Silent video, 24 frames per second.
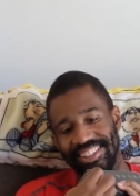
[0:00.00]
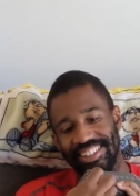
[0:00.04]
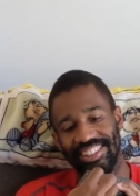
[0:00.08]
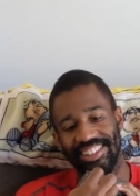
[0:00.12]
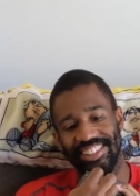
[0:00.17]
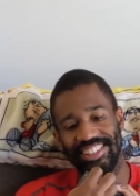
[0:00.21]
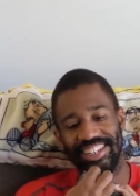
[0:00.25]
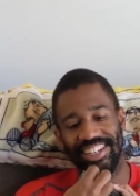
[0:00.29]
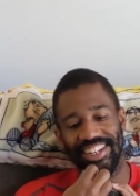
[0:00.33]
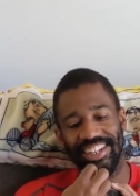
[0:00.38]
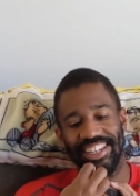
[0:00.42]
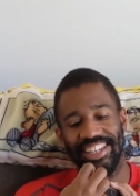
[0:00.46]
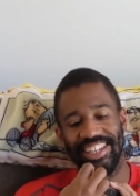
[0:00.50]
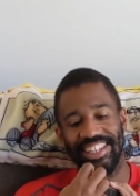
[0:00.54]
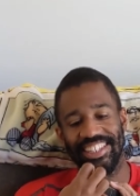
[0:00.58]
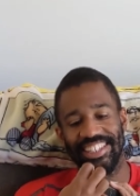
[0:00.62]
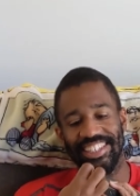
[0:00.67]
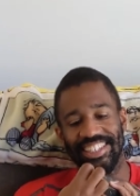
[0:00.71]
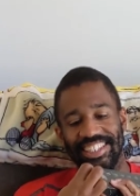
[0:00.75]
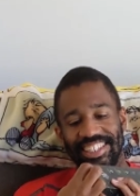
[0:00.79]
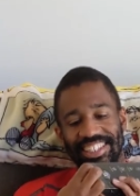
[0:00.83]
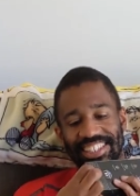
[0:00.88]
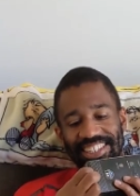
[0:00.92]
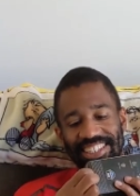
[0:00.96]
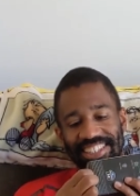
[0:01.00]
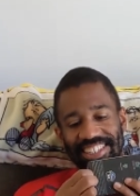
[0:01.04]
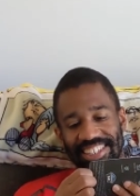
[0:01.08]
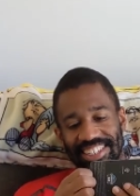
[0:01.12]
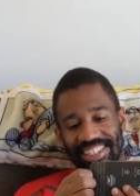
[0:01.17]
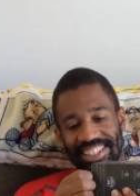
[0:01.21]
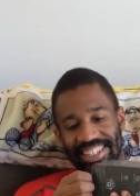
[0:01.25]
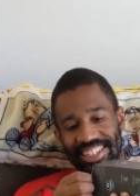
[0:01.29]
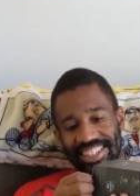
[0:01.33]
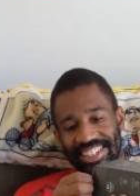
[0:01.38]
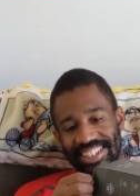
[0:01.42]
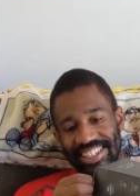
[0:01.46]
Look at this.
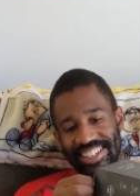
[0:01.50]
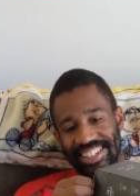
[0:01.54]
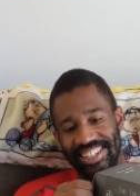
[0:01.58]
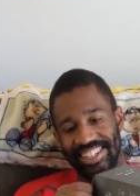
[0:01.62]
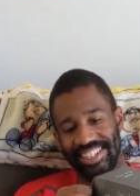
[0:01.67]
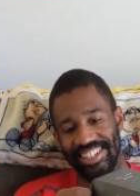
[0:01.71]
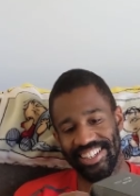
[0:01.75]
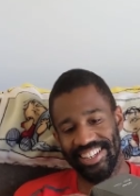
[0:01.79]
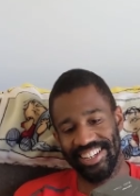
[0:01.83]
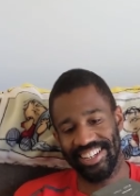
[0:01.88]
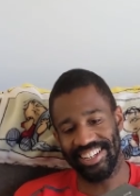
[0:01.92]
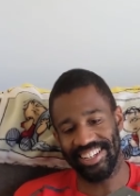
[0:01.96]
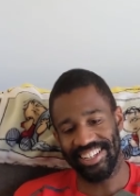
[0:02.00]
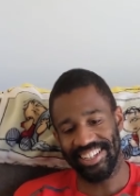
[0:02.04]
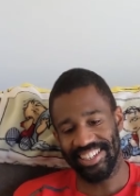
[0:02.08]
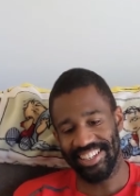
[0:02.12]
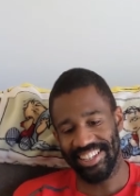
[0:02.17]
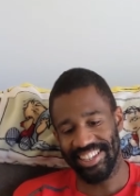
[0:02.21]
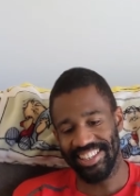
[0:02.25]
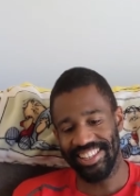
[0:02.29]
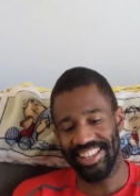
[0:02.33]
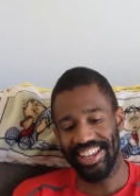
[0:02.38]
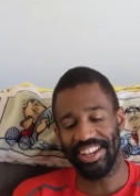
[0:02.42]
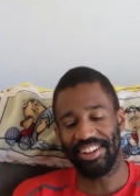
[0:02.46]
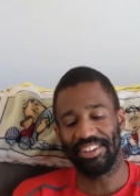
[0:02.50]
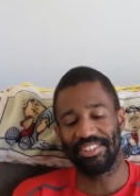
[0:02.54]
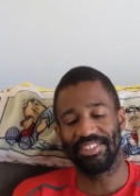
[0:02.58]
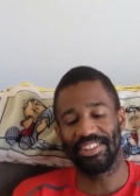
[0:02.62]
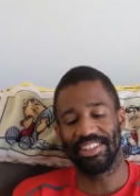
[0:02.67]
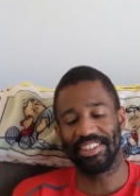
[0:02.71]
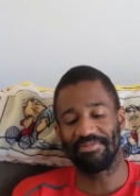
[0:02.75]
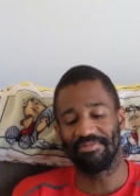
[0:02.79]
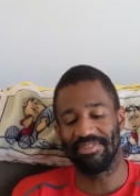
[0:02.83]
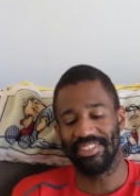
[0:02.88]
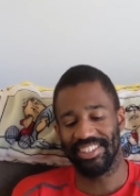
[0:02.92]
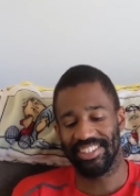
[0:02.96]
Look at this. It's like
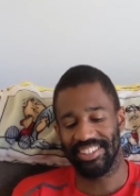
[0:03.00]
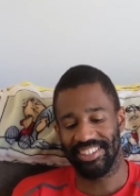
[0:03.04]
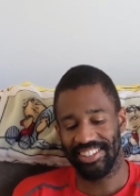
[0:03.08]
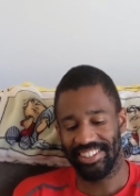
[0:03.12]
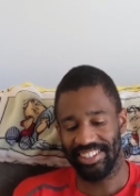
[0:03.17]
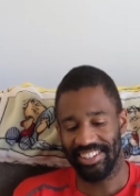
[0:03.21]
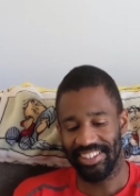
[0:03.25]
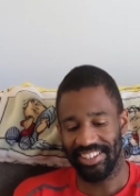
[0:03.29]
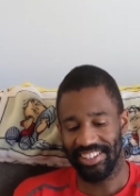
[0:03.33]
Christmas.